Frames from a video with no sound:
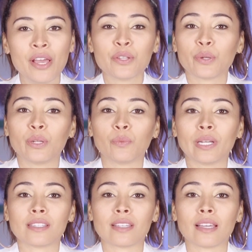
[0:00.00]
During
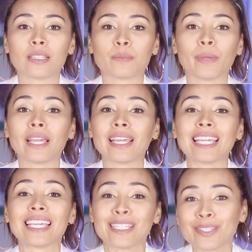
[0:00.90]
Wednesday's big
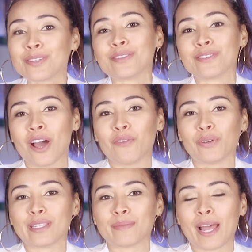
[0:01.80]
Eastern
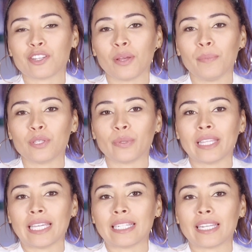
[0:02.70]
Conference matchup
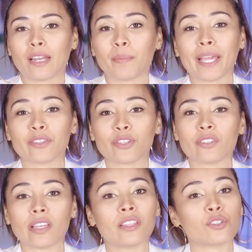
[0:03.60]
between the Indiana
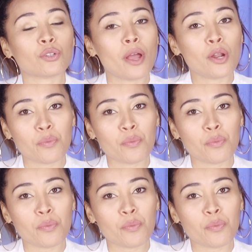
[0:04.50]
Pacers and the Toronto